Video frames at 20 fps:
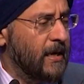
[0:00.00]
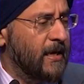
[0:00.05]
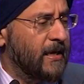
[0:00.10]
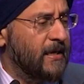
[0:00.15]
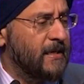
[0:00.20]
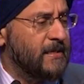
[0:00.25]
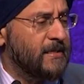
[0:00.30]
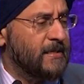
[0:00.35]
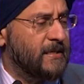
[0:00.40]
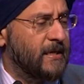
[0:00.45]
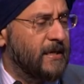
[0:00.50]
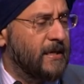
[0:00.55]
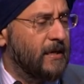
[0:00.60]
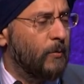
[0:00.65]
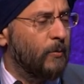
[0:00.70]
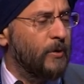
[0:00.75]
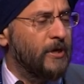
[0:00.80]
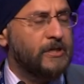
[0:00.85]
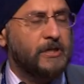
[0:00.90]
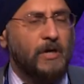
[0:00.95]
is that
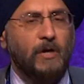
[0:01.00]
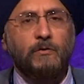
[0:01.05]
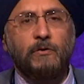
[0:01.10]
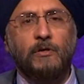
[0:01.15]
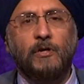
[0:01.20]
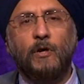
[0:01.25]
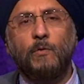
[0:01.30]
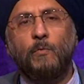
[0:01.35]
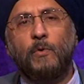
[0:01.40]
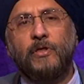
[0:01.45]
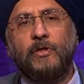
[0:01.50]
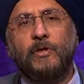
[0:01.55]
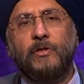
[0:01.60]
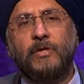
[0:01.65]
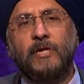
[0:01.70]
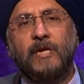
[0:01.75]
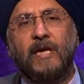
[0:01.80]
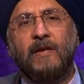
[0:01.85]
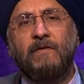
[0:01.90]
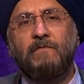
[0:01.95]
we don't know whether
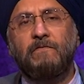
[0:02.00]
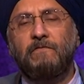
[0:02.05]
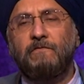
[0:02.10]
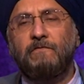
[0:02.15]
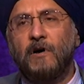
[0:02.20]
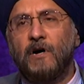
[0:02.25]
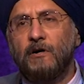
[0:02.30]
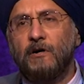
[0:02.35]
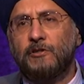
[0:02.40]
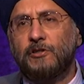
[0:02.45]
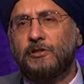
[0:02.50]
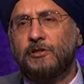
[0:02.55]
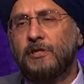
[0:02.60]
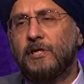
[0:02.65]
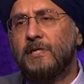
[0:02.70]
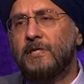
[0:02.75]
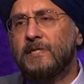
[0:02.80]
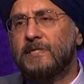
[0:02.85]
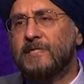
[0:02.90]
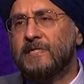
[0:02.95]
the infarction
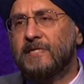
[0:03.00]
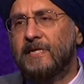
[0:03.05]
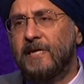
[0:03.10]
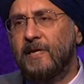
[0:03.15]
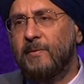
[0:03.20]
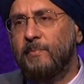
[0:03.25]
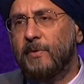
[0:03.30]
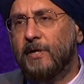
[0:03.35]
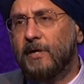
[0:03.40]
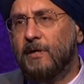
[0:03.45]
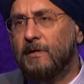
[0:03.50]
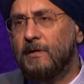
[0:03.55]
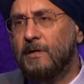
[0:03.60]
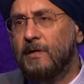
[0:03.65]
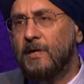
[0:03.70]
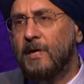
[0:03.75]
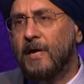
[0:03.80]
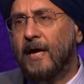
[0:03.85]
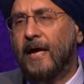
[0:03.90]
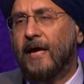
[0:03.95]
and ischemia
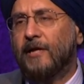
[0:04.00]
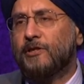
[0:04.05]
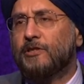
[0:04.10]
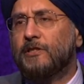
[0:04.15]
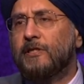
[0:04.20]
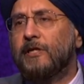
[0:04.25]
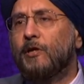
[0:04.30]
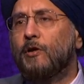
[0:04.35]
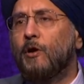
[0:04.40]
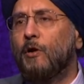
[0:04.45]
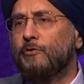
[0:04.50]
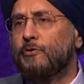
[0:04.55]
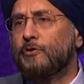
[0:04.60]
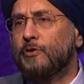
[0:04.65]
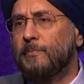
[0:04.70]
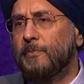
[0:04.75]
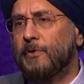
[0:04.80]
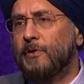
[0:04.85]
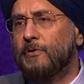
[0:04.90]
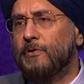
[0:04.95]
actually
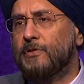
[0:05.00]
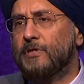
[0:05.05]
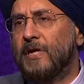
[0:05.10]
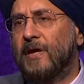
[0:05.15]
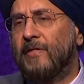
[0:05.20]
contributes,